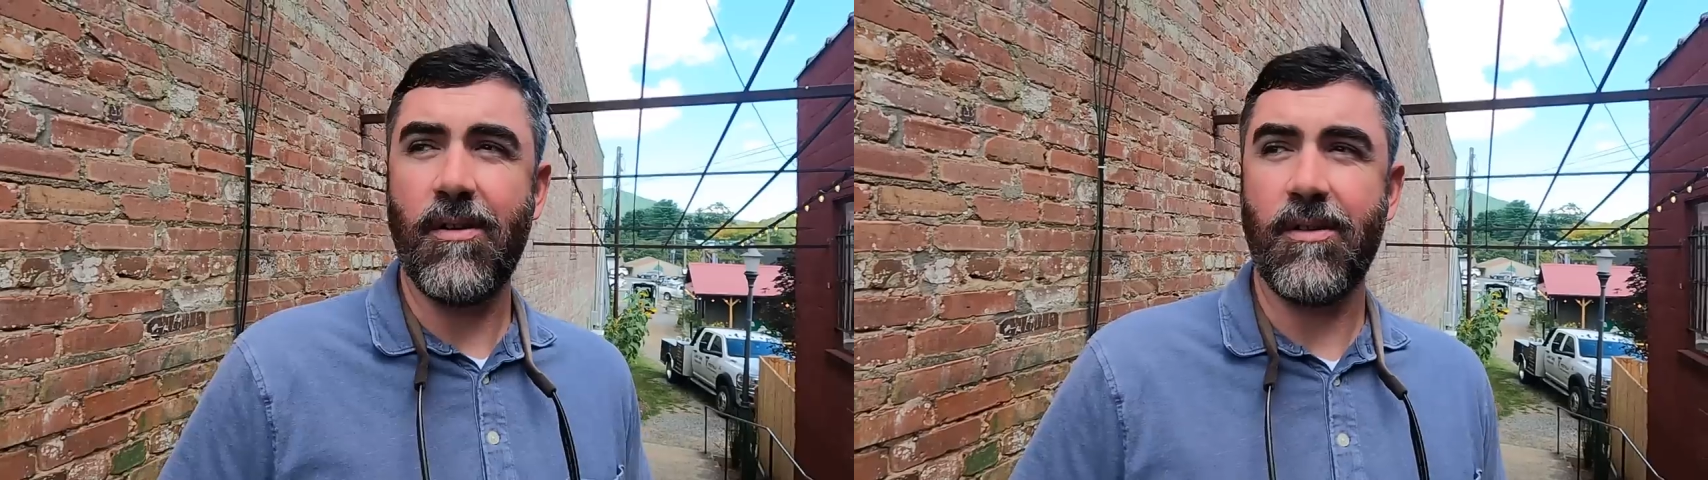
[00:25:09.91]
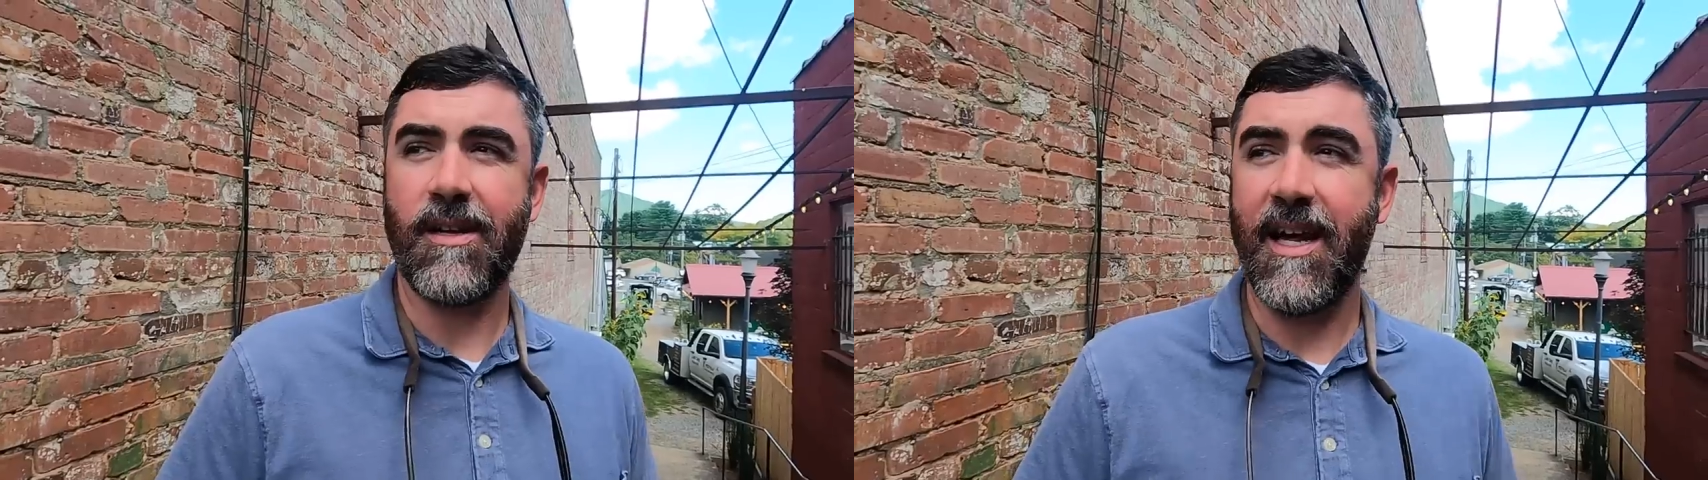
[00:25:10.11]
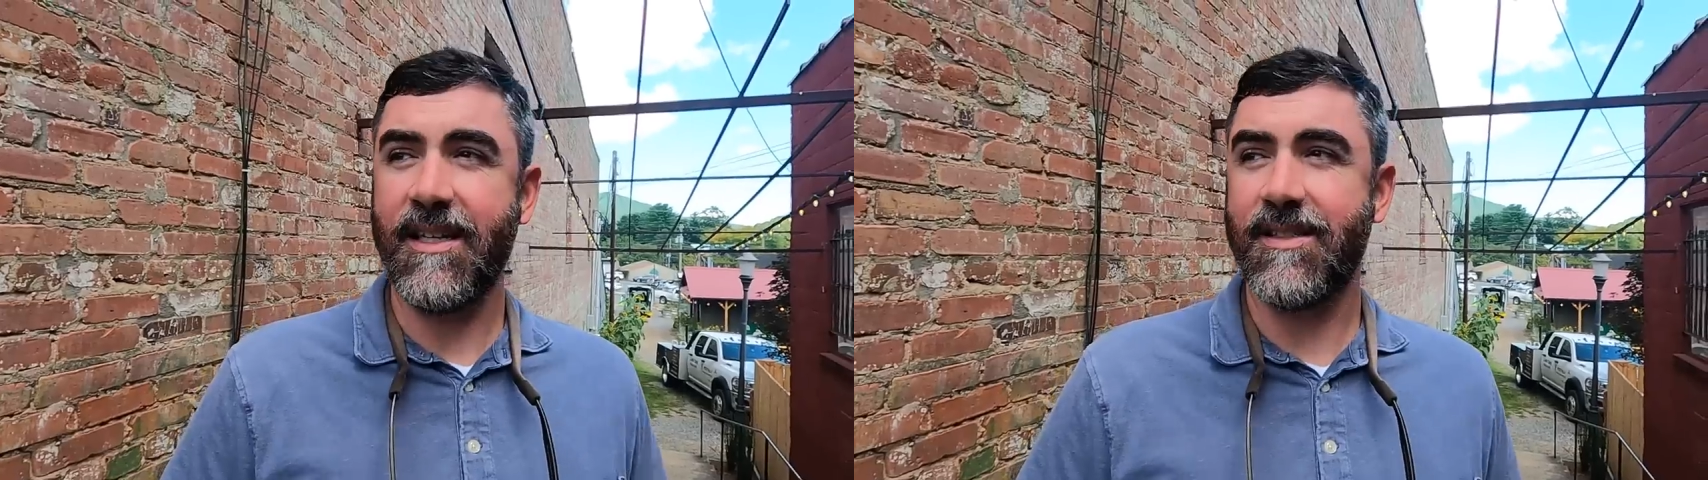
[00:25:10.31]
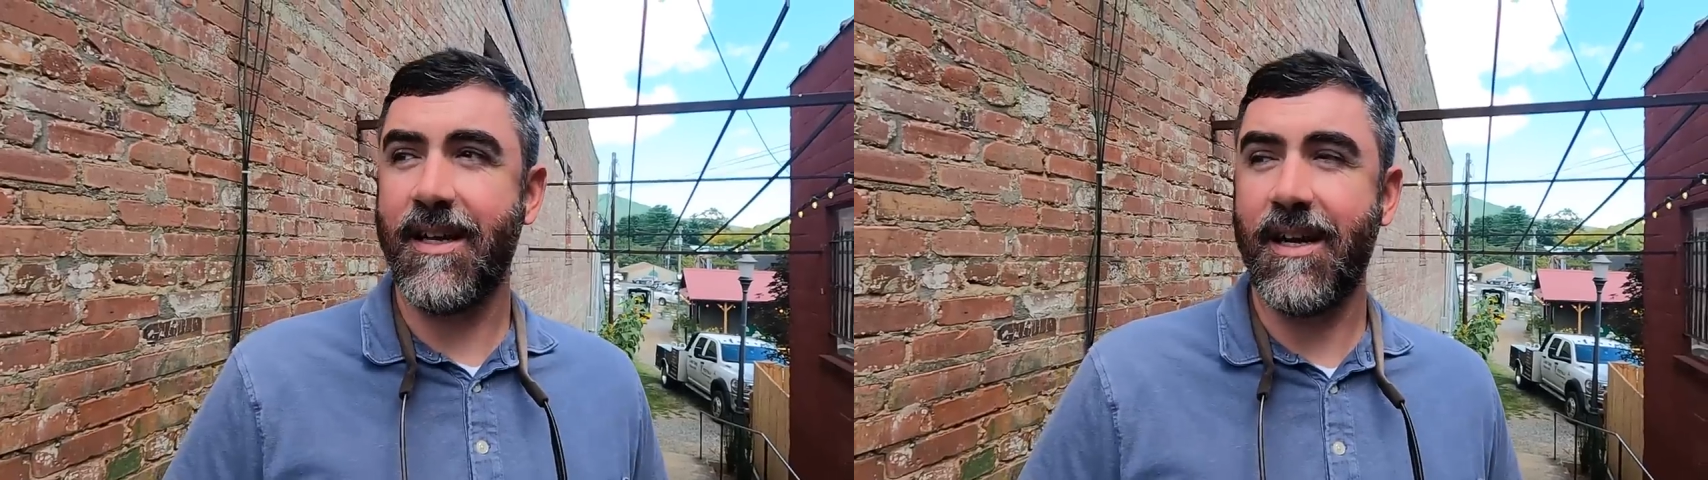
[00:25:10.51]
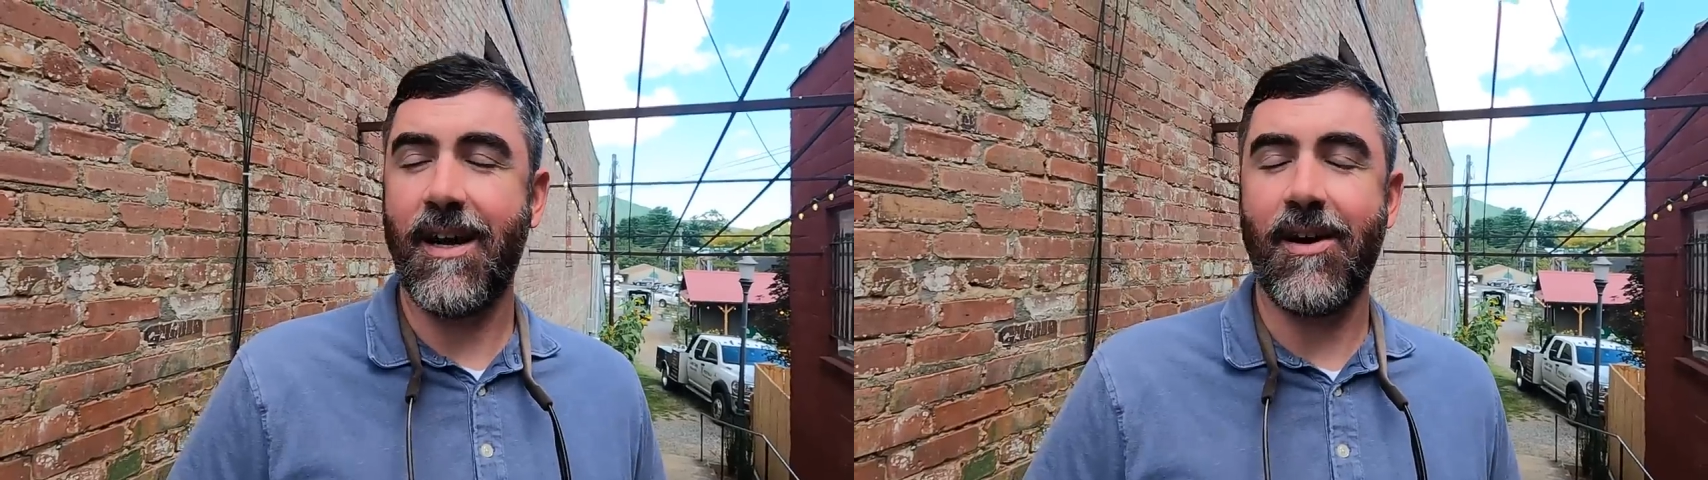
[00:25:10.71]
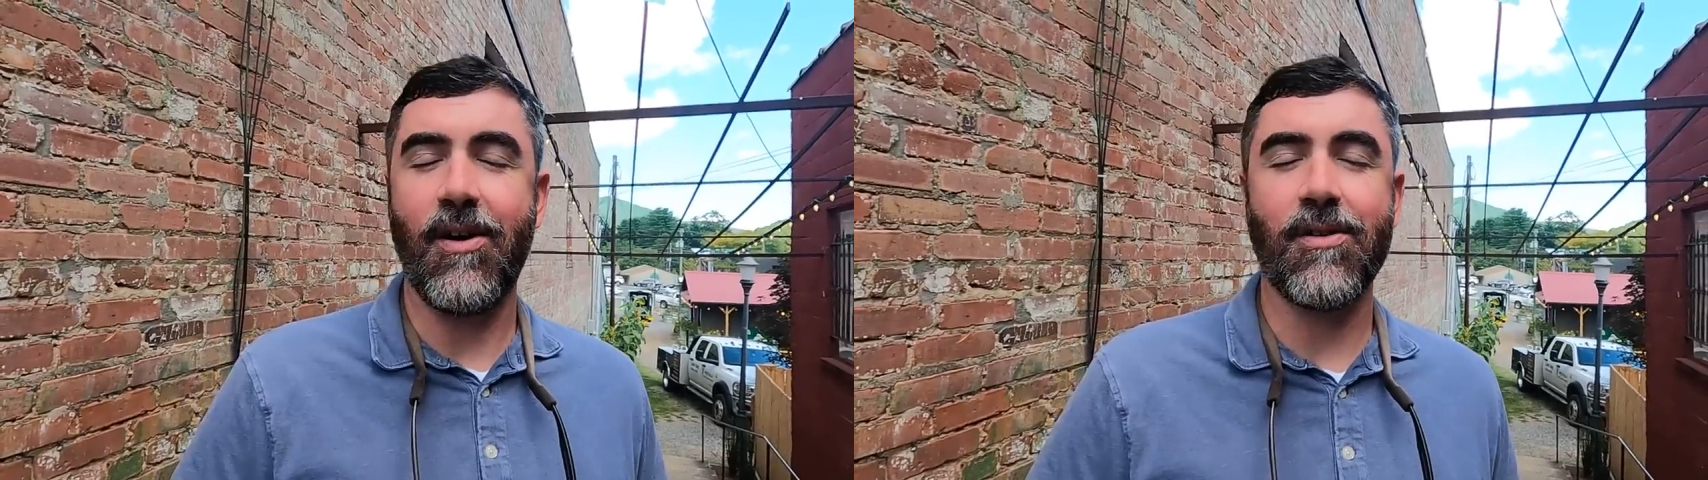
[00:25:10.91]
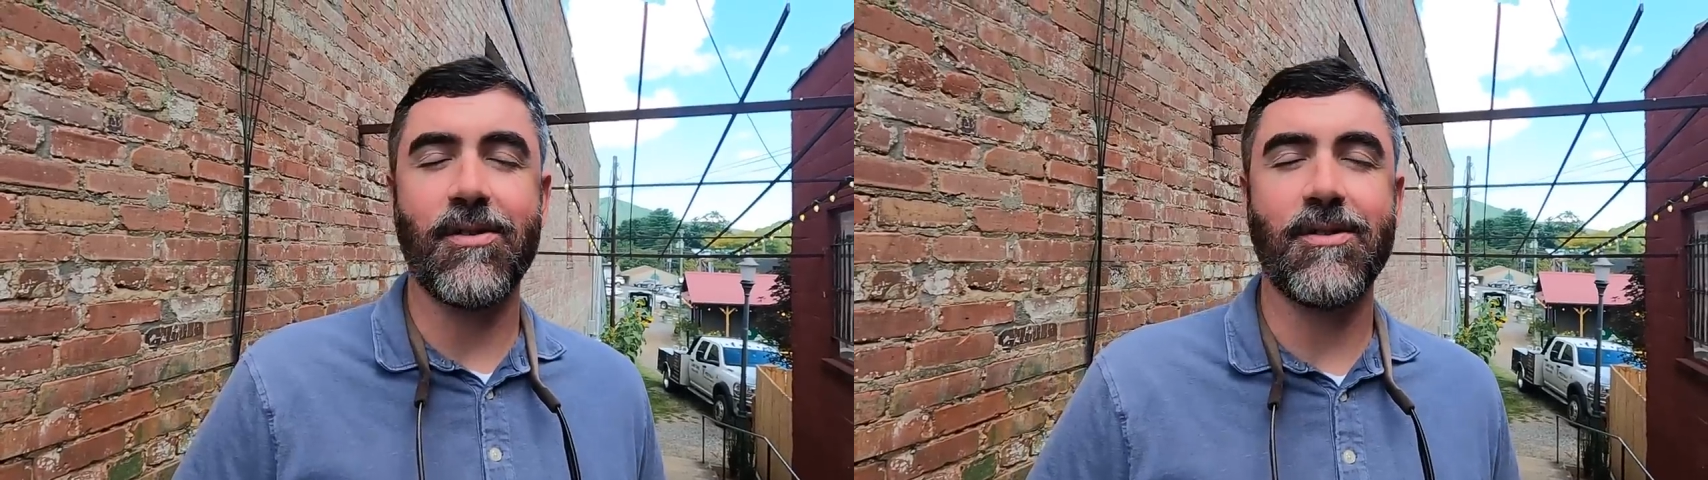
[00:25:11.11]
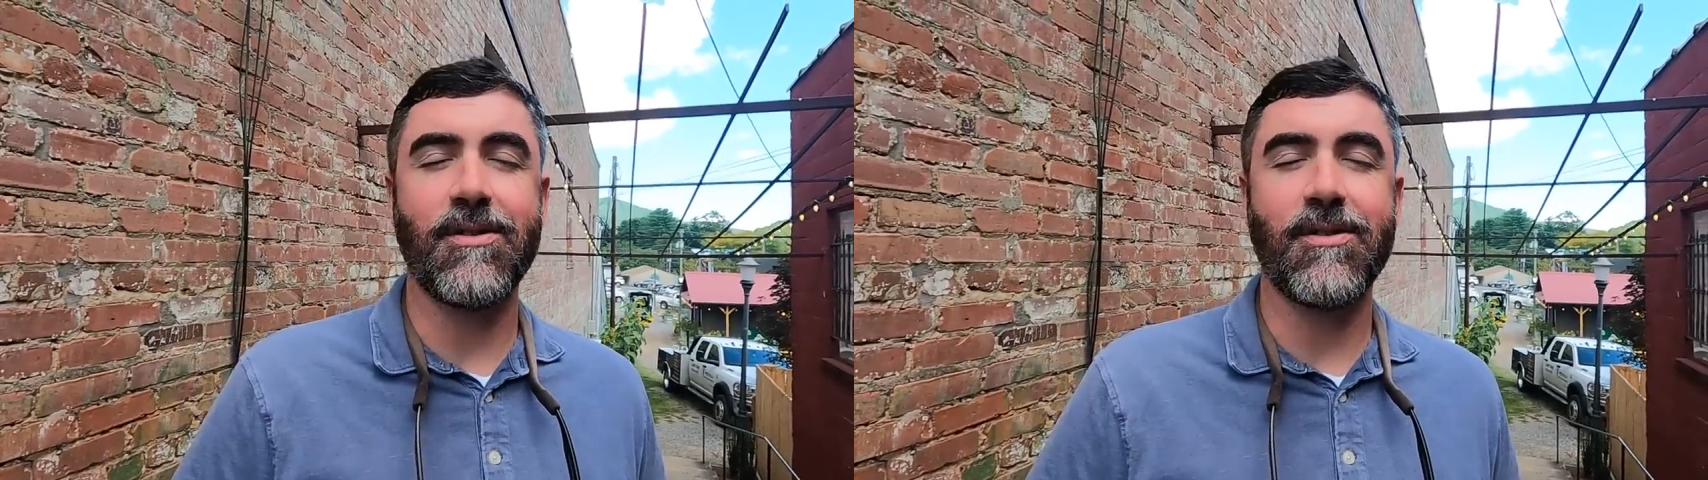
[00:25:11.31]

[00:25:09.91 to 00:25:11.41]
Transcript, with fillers: other cakes they got are